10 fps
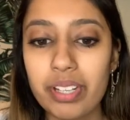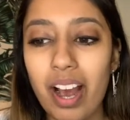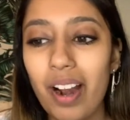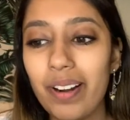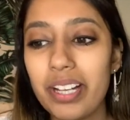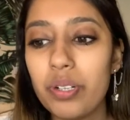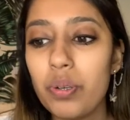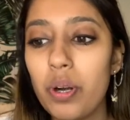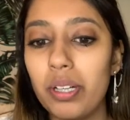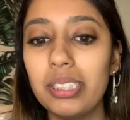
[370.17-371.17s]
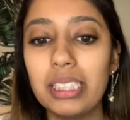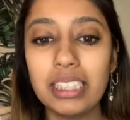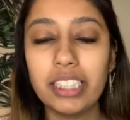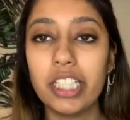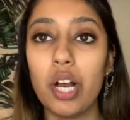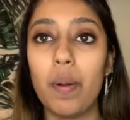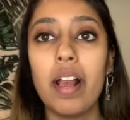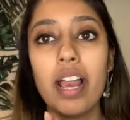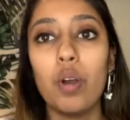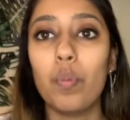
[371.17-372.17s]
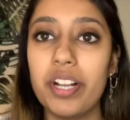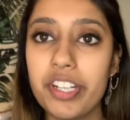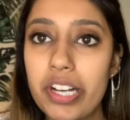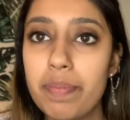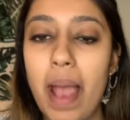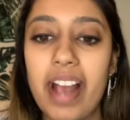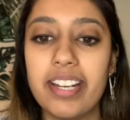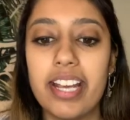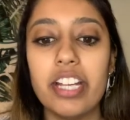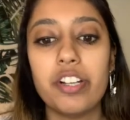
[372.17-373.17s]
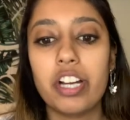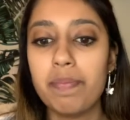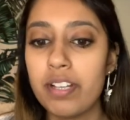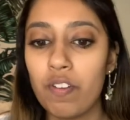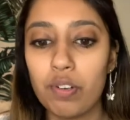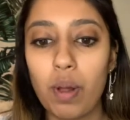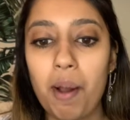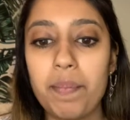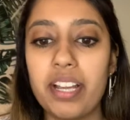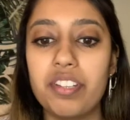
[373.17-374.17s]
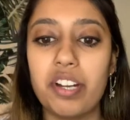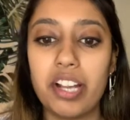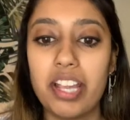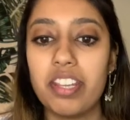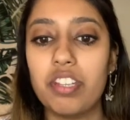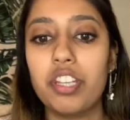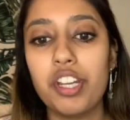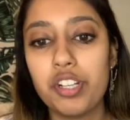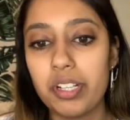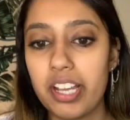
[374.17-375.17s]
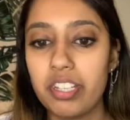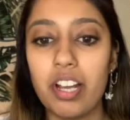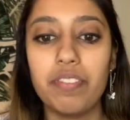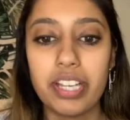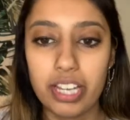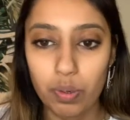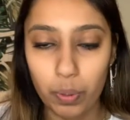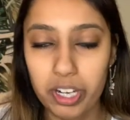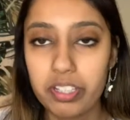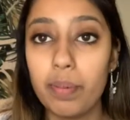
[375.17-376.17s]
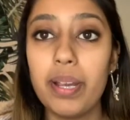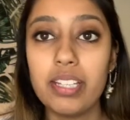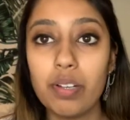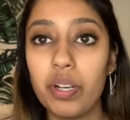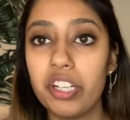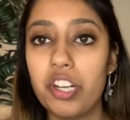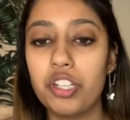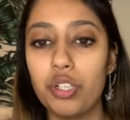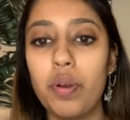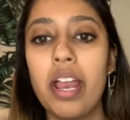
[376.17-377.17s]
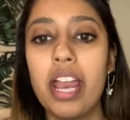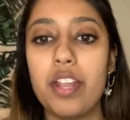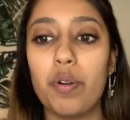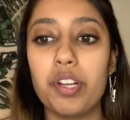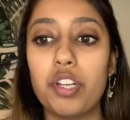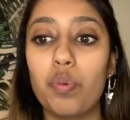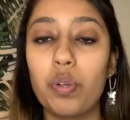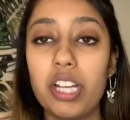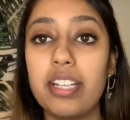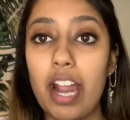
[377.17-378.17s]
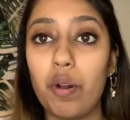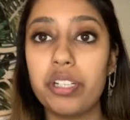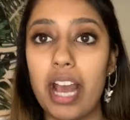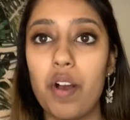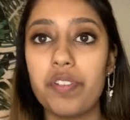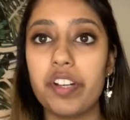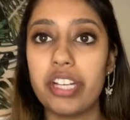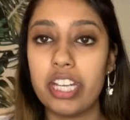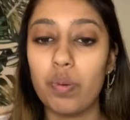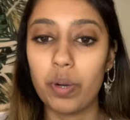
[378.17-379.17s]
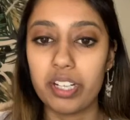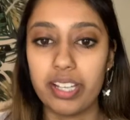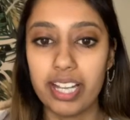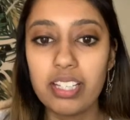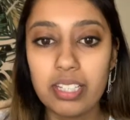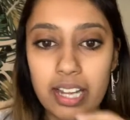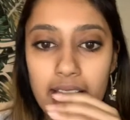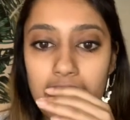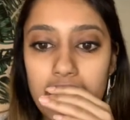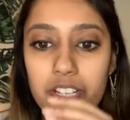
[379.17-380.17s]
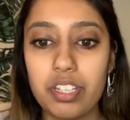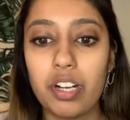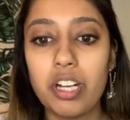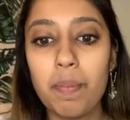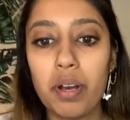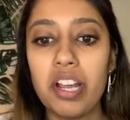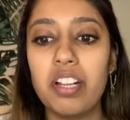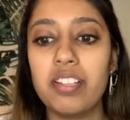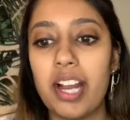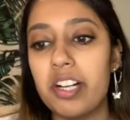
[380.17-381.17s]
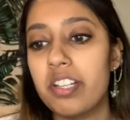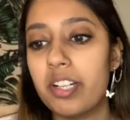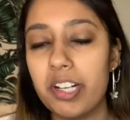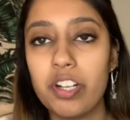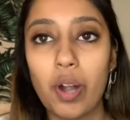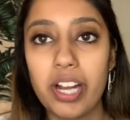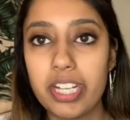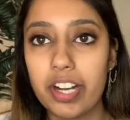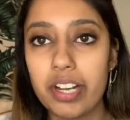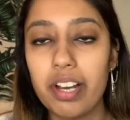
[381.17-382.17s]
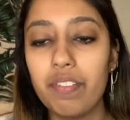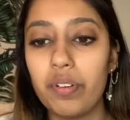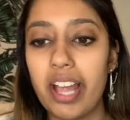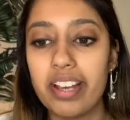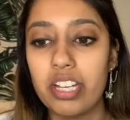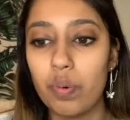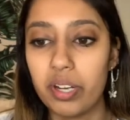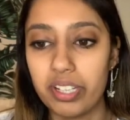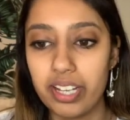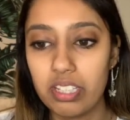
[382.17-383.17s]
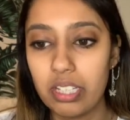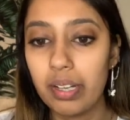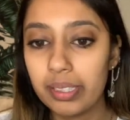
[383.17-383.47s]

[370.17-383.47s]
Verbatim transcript: All right, cool. So when you're in Magnet, you're going to be overwhelmed because you're going to get this huge list of keywords. So basically what you're going to do in order to really narrow down your keyword list is you're going to put in certain criteria for that keyword list.